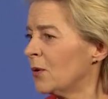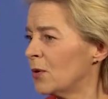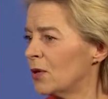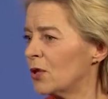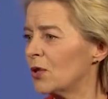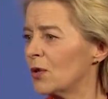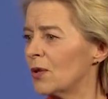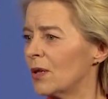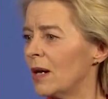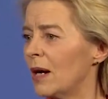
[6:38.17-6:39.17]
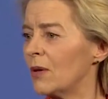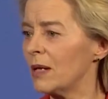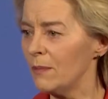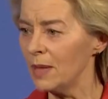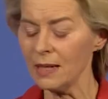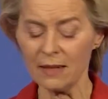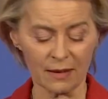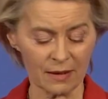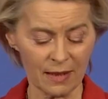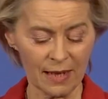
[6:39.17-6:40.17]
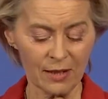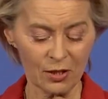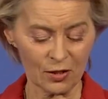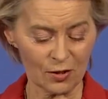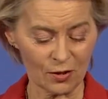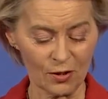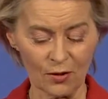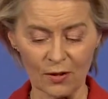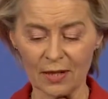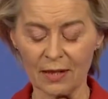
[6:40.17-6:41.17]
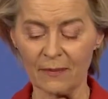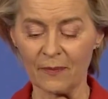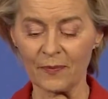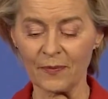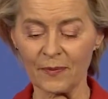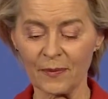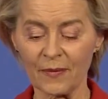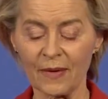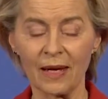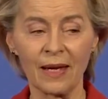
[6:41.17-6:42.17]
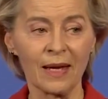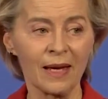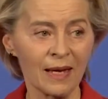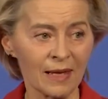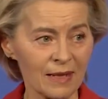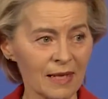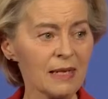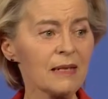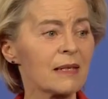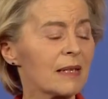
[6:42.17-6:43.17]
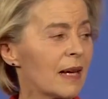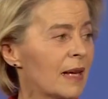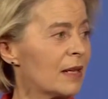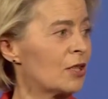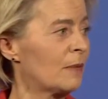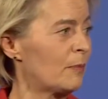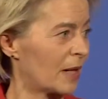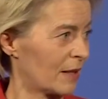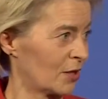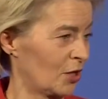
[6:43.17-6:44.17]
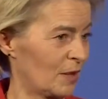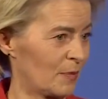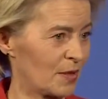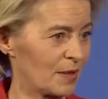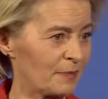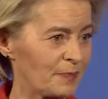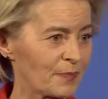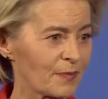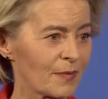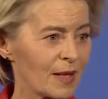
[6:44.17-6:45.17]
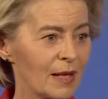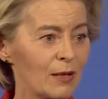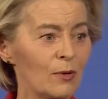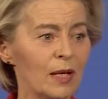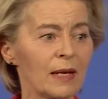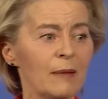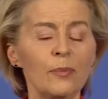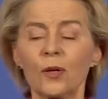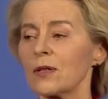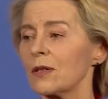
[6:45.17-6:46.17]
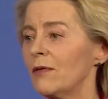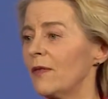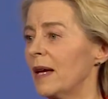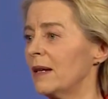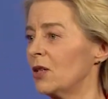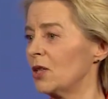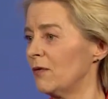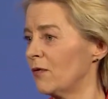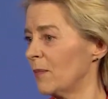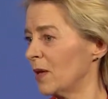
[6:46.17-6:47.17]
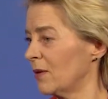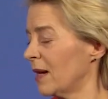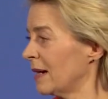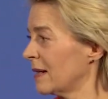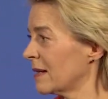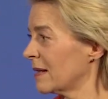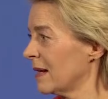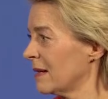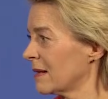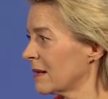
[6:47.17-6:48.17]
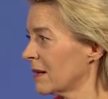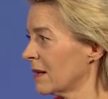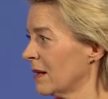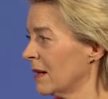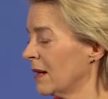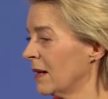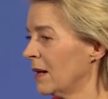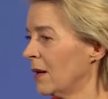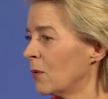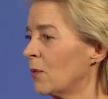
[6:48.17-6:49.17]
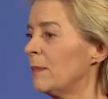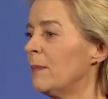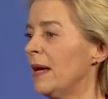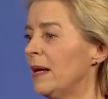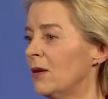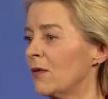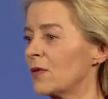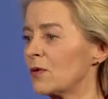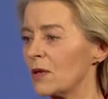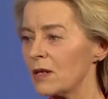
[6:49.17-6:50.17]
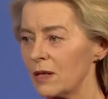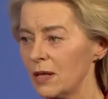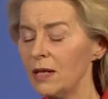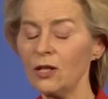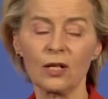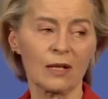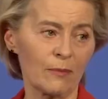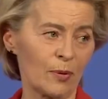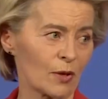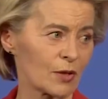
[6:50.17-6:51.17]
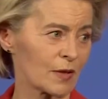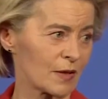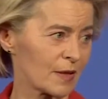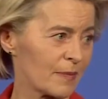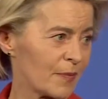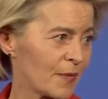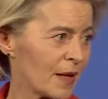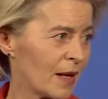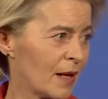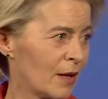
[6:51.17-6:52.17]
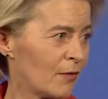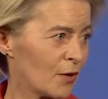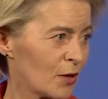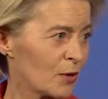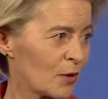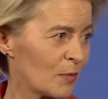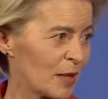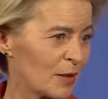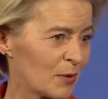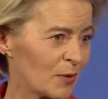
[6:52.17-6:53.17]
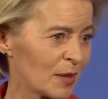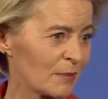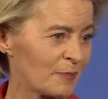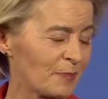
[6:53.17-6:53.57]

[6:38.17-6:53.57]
to ensure our immediate energy security. These energy partnerships, including imports of LNG from the United States, remain of strategic importance for the European Union.